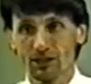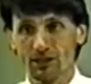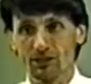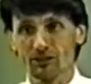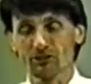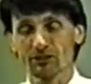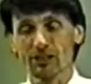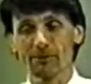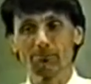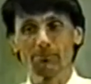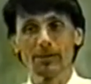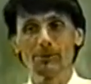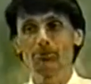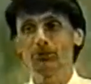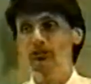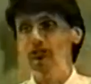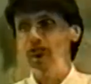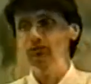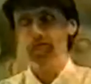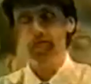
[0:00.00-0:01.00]
except
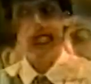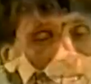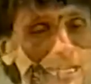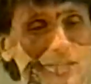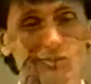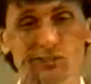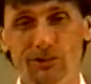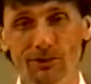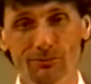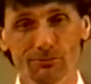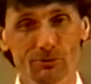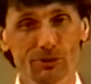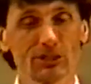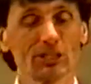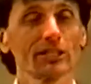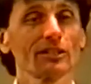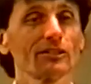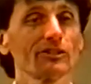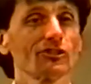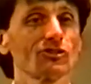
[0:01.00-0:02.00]
maybe making some
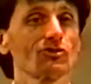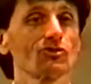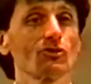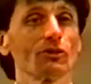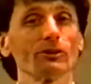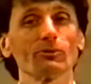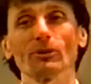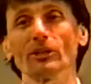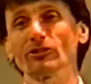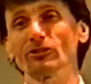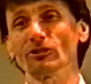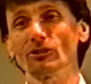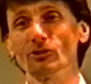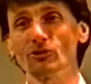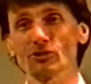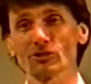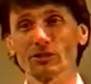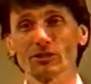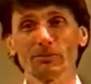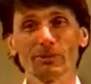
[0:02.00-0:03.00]
ridiculous joint
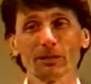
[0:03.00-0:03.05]
resolution